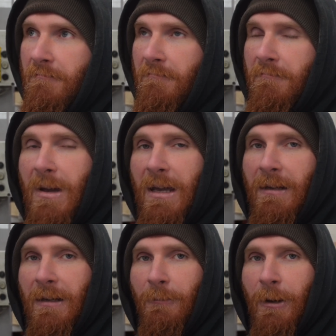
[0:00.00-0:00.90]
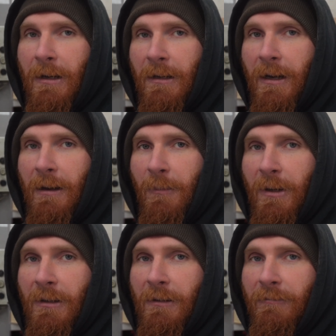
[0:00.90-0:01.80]
Mainly when I get
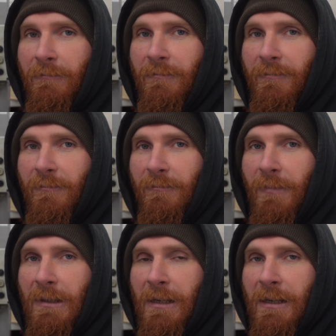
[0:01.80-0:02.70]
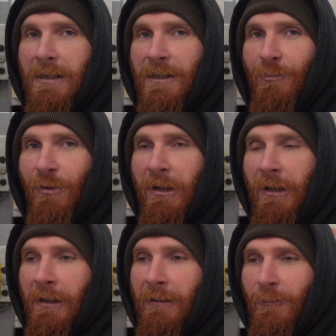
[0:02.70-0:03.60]
my Mercedes
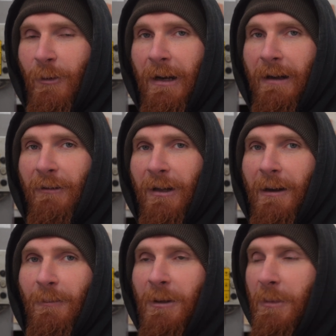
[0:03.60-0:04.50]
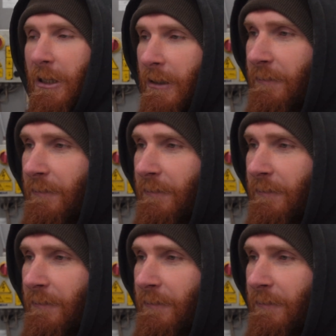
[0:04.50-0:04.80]
Sprinter, whenever that may be.